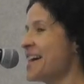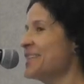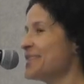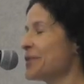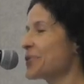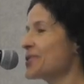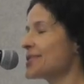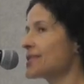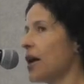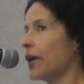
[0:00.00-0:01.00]
You see where
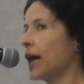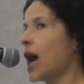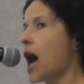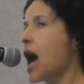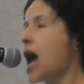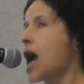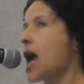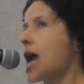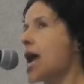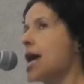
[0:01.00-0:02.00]
this is going.
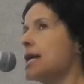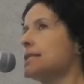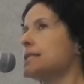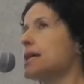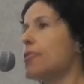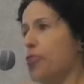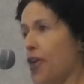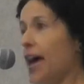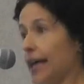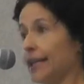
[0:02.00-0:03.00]
And
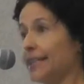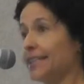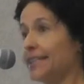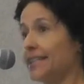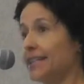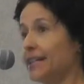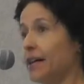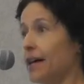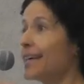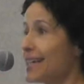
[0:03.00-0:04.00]
then,
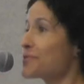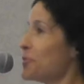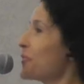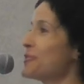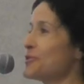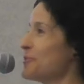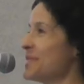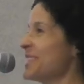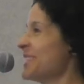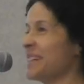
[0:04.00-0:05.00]
guess what? The
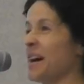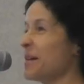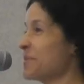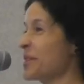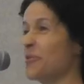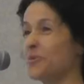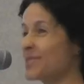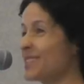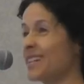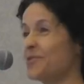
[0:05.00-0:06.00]
student didn't come to
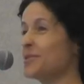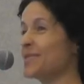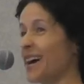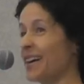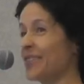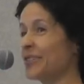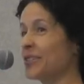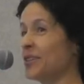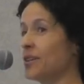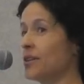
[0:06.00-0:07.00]
those detentions
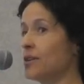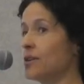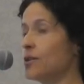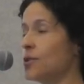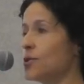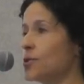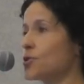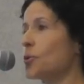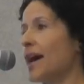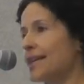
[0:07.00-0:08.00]
either.
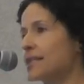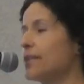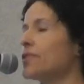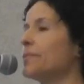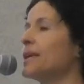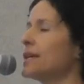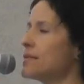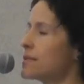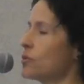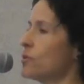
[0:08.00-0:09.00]
So I had to give them an
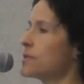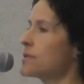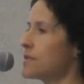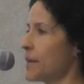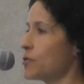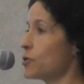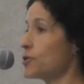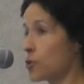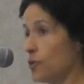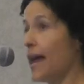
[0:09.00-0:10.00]
in-school suspension.
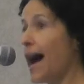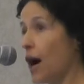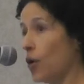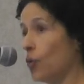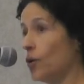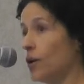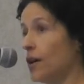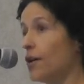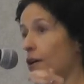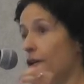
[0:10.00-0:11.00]
So
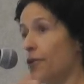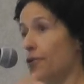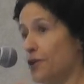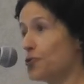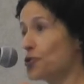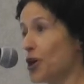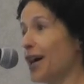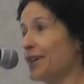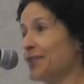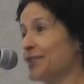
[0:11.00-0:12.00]
now, this
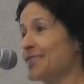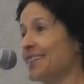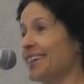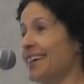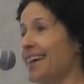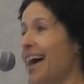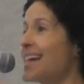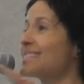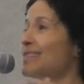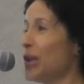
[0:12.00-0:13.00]
child
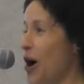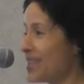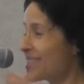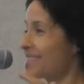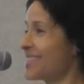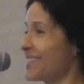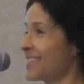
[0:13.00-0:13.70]
has lost